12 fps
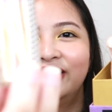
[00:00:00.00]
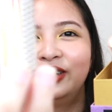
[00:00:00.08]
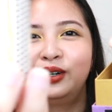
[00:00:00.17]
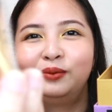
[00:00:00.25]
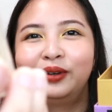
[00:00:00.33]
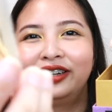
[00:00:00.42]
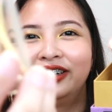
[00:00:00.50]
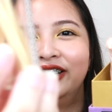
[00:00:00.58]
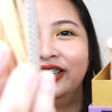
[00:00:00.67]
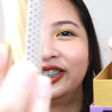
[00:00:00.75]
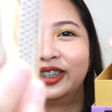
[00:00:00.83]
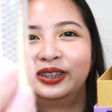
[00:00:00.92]
Oh my
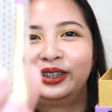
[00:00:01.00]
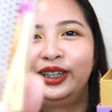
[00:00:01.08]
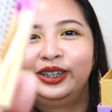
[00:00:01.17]
gosh, yung